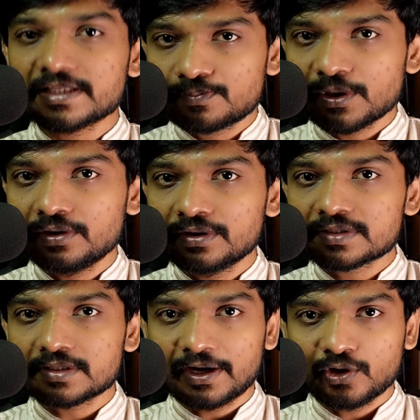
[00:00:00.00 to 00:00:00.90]

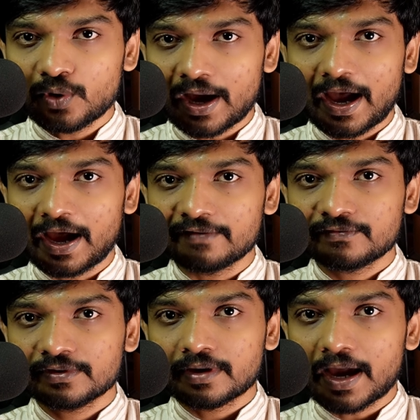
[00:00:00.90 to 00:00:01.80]
experience that you
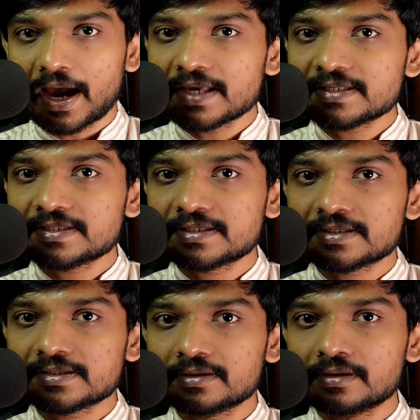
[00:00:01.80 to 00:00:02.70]
have
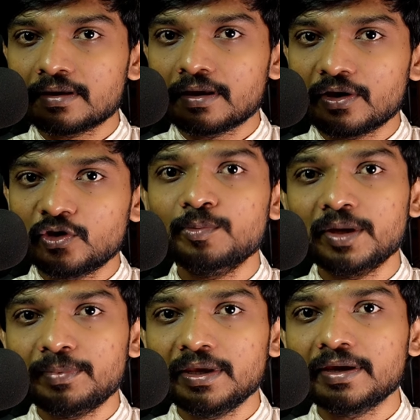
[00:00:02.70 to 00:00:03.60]
as a
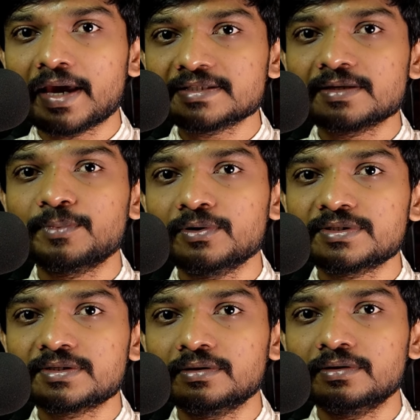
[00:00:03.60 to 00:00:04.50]
human being, as a
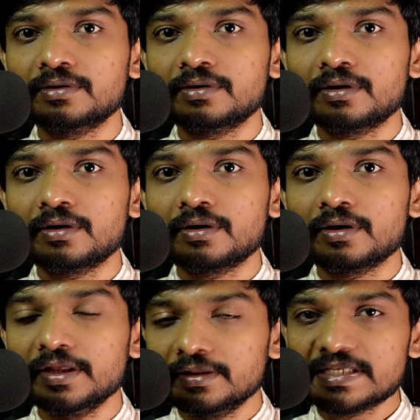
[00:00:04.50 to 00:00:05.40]
person
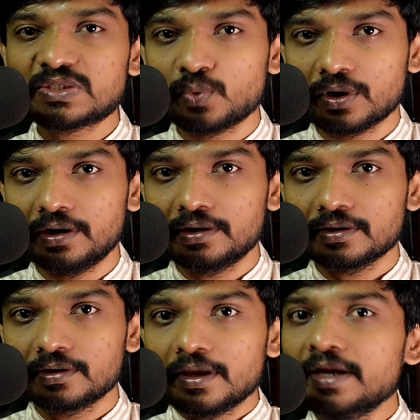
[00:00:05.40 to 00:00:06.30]
in this world,
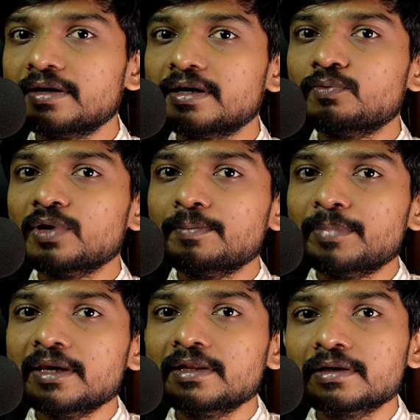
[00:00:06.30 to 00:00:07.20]
it will
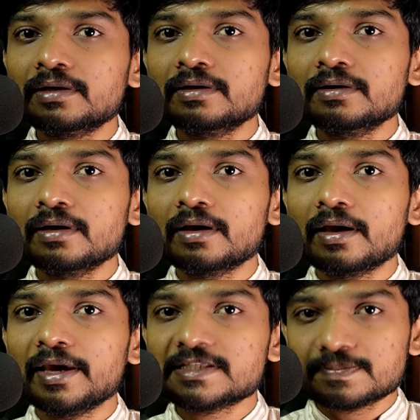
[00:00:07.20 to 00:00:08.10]
be the
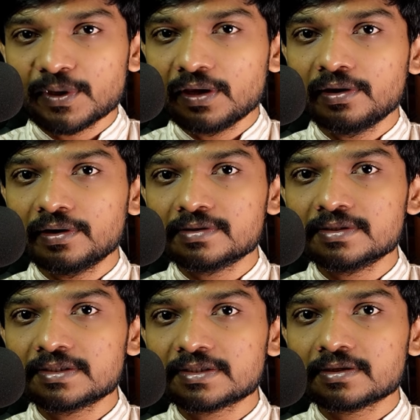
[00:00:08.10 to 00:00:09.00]

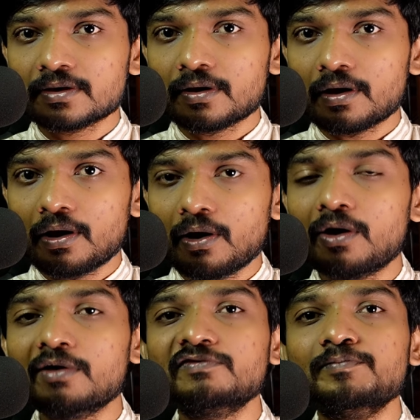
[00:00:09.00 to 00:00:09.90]
experience
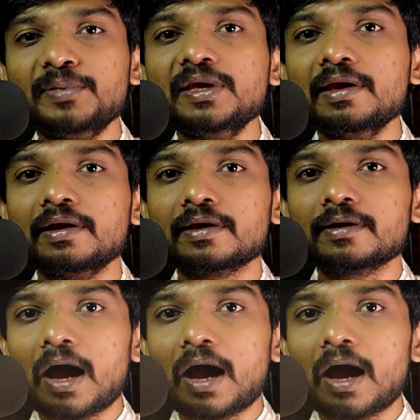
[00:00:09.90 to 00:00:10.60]
of being.